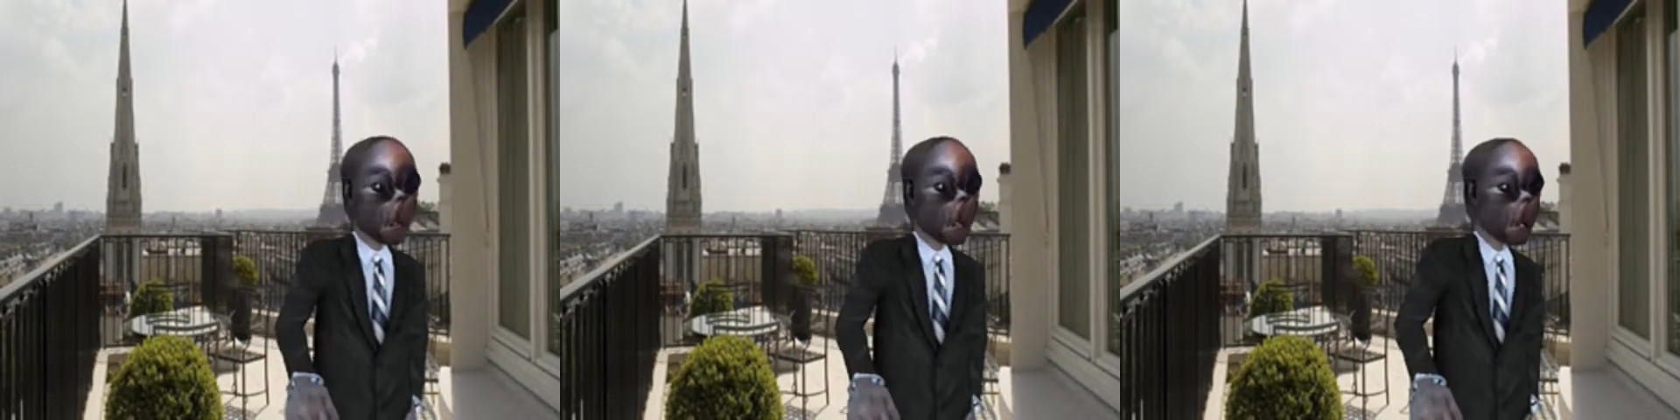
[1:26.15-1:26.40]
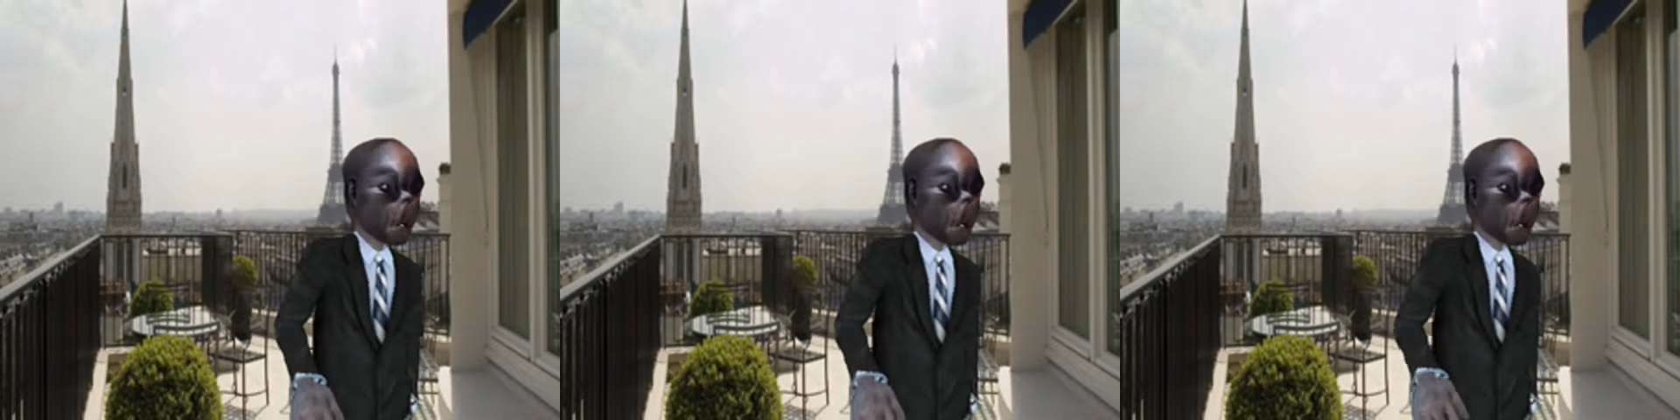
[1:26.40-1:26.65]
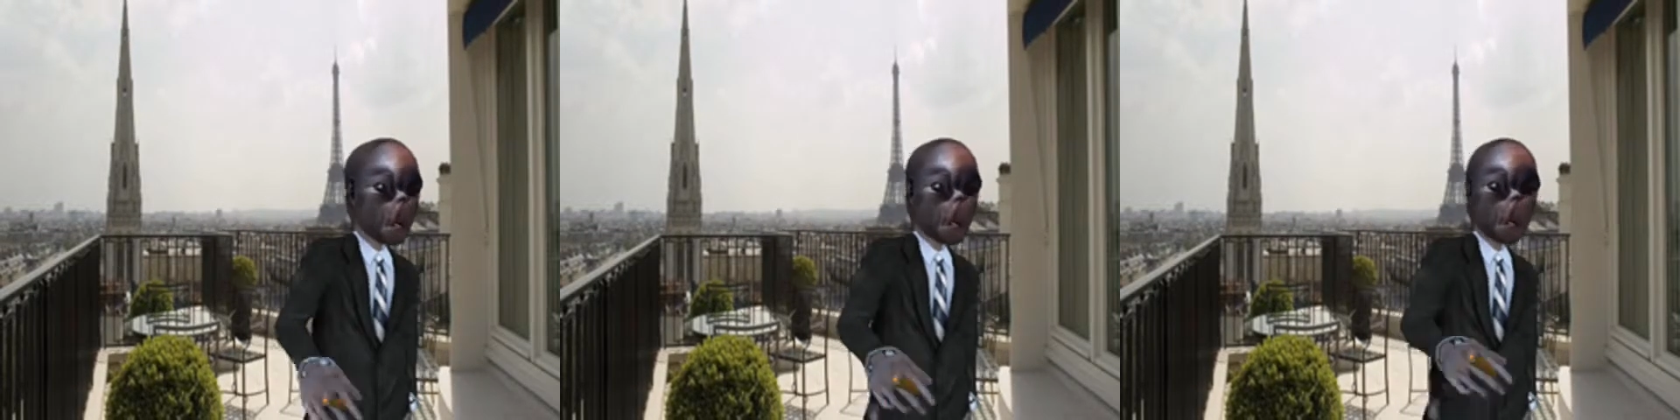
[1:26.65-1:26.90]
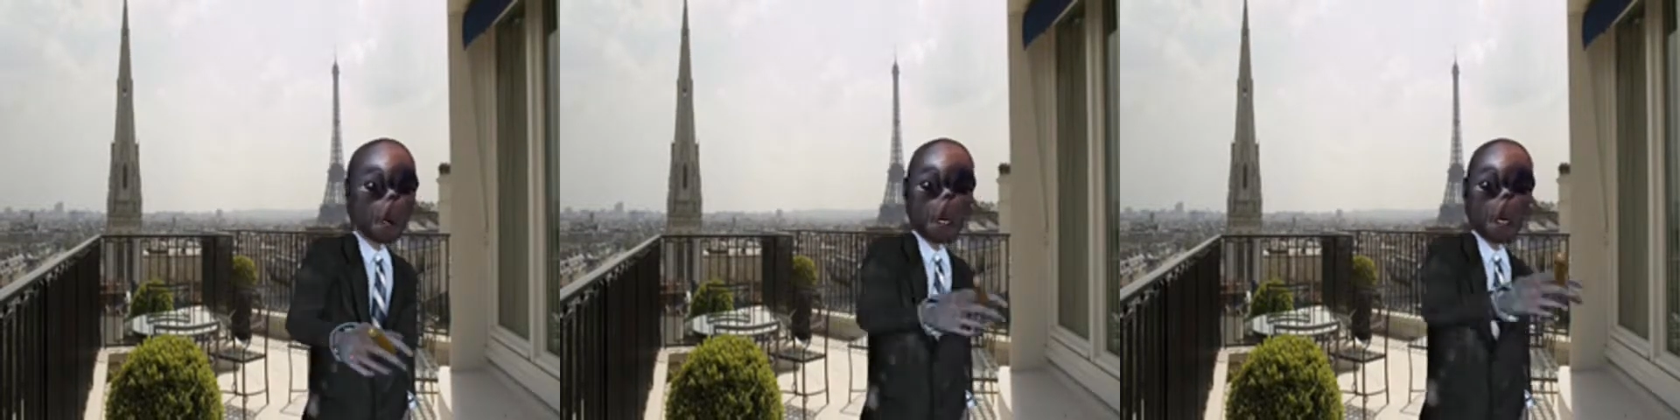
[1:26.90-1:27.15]
the, the the
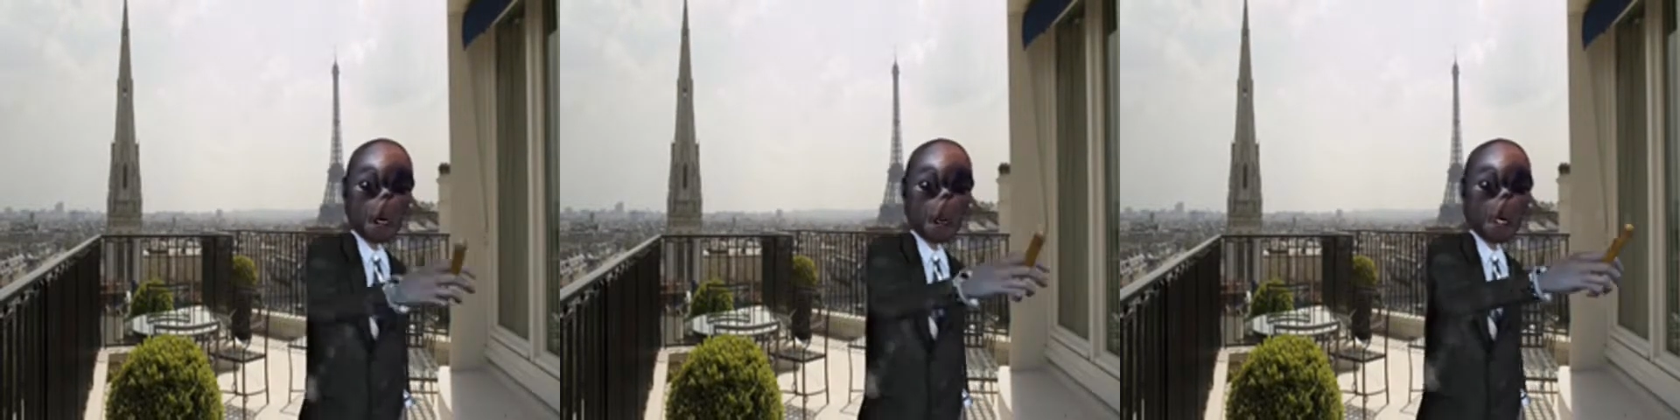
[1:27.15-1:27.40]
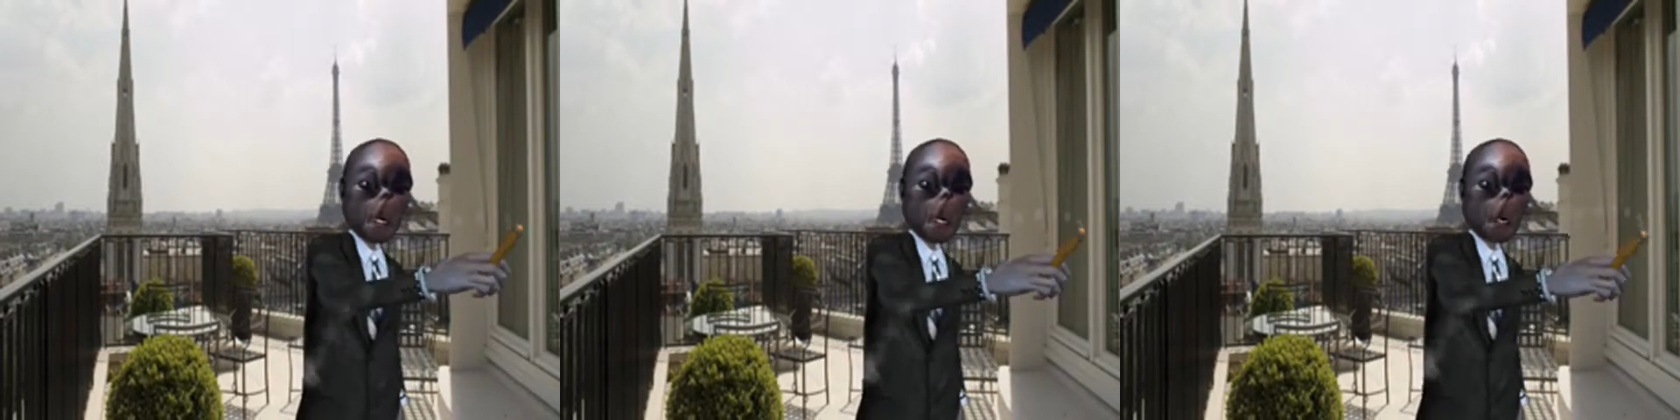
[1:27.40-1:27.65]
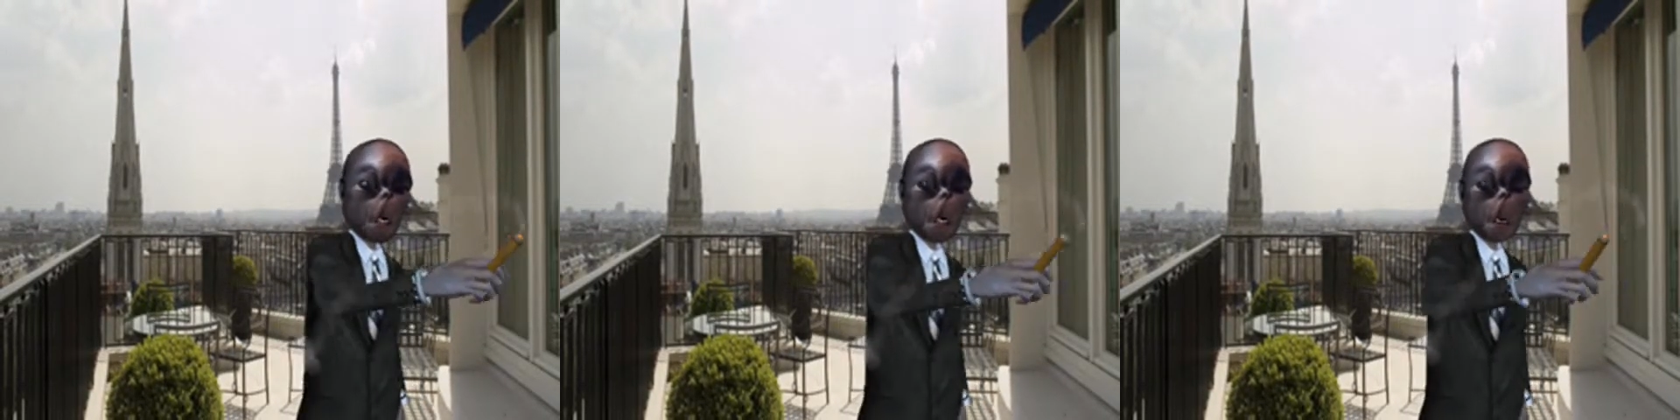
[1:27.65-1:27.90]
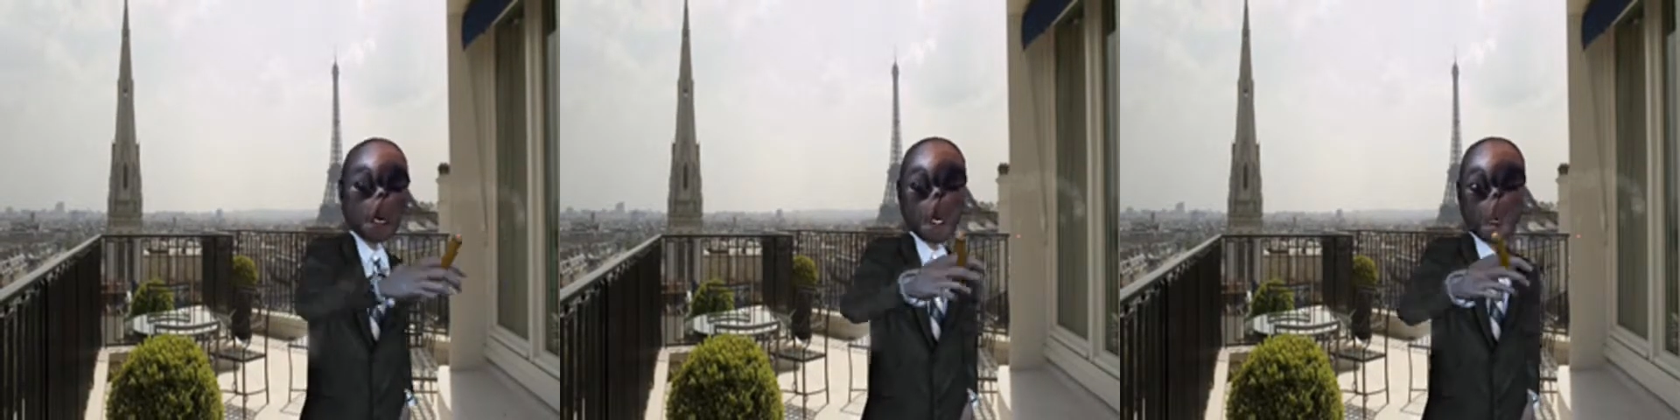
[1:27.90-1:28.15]
past
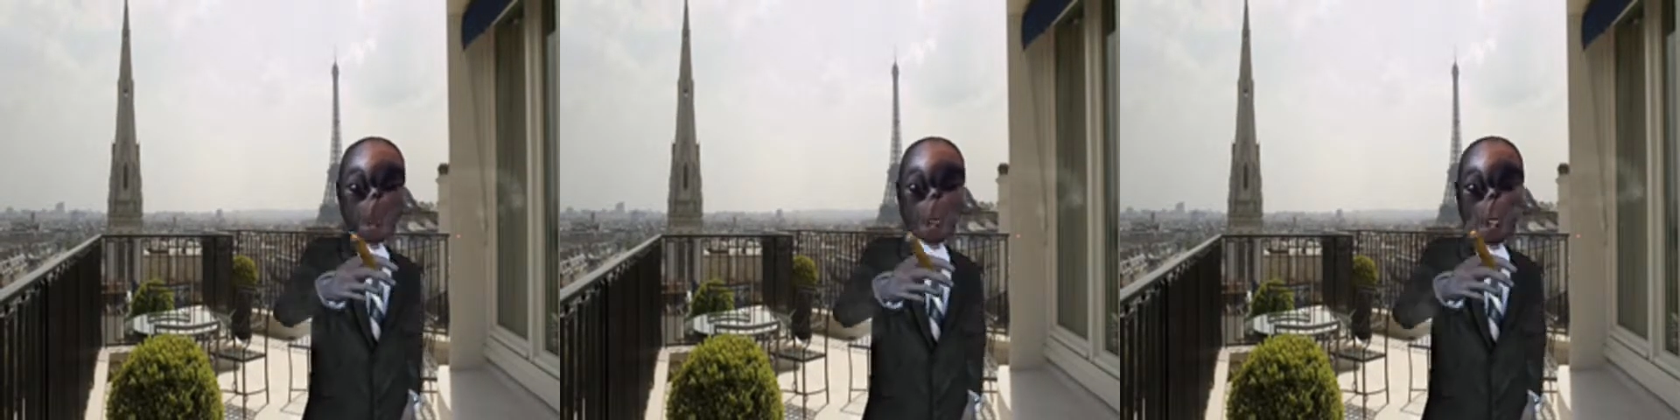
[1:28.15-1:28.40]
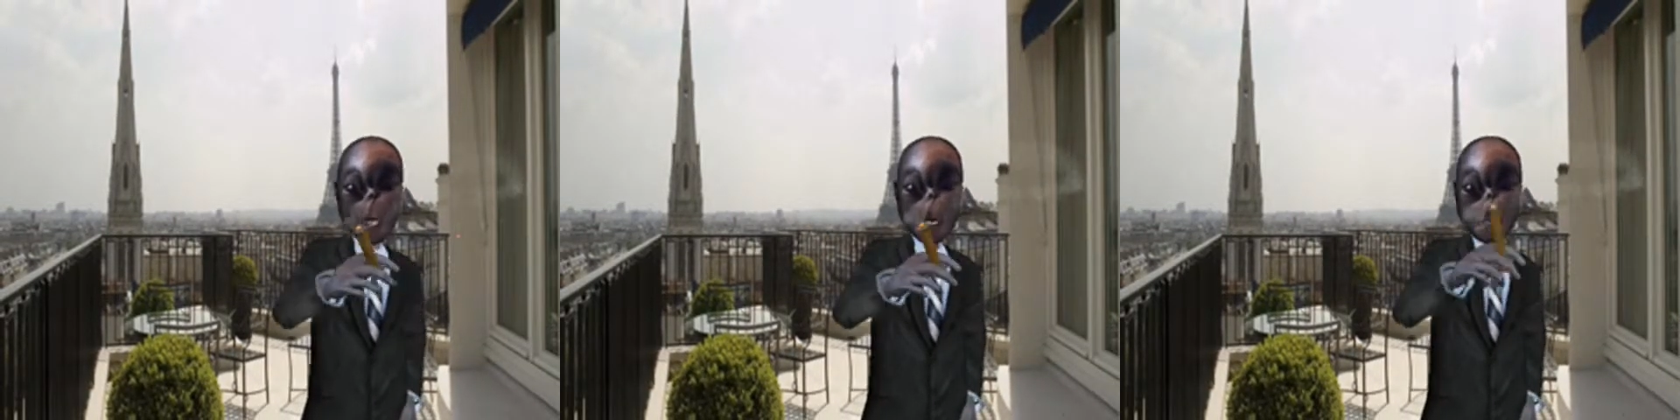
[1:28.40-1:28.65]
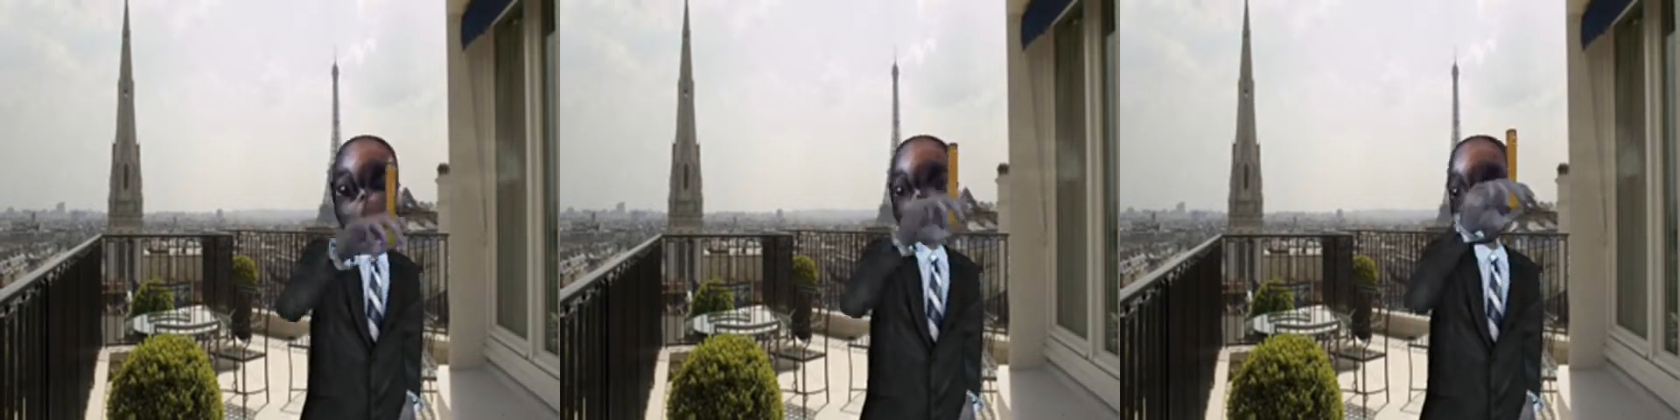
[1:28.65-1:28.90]
really smells."